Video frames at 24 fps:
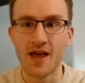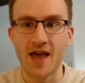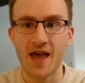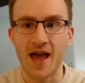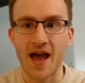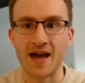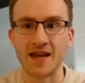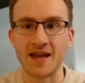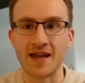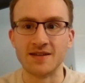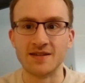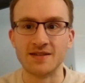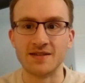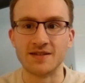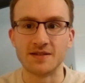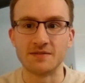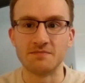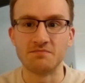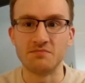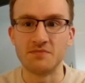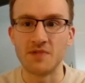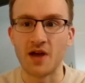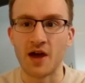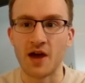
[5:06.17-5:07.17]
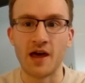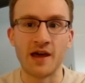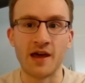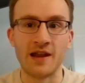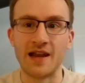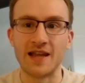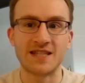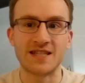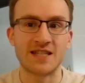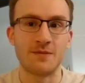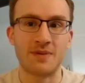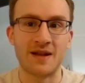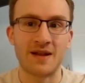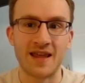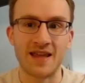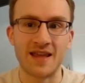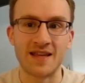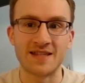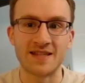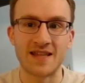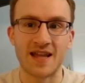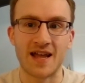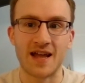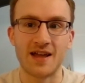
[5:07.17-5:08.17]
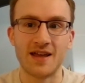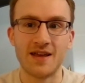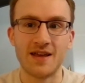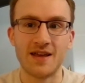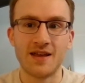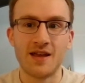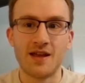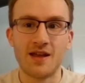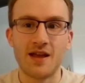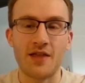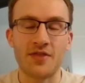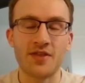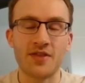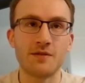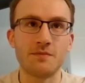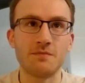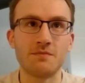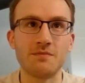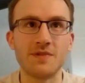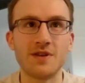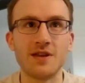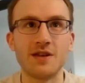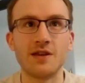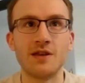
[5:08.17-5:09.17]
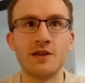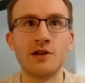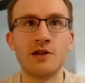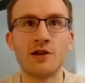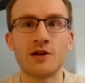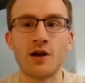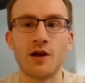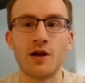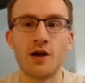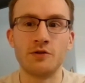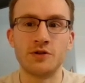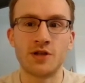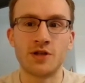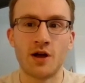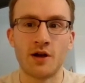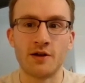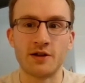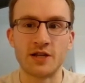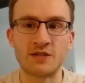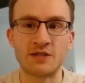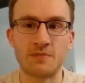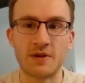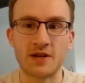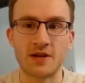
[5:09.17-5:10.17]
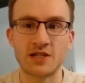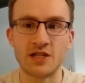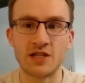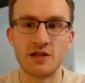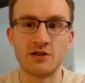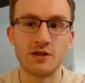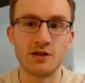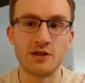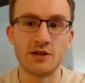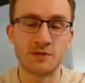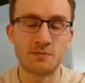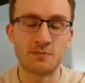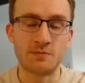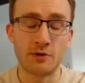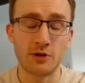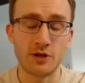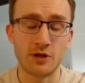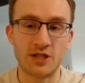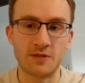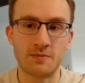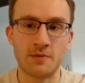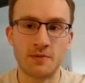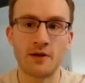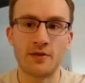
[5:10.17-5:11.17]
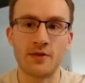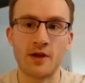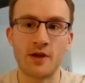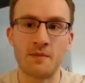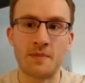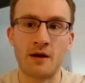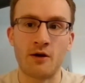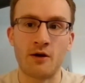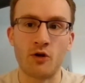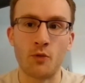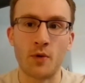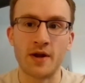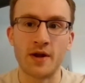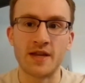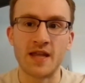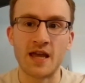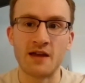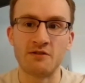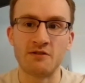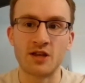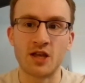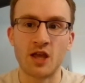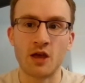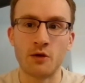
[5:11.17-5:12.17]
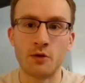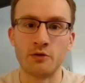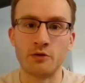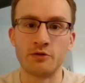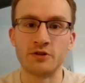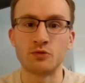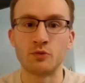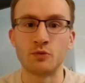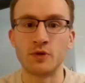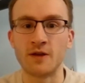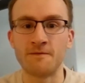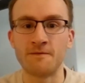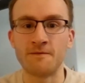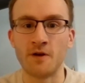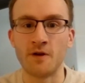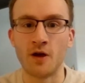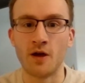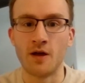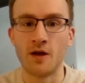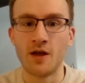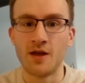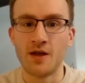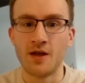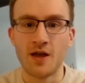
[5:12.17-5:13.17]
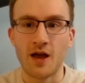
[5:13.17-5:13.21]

And unless he plays that, I think you look at Odegaard especially. You spoke there about Nwaneri going on his weak foot.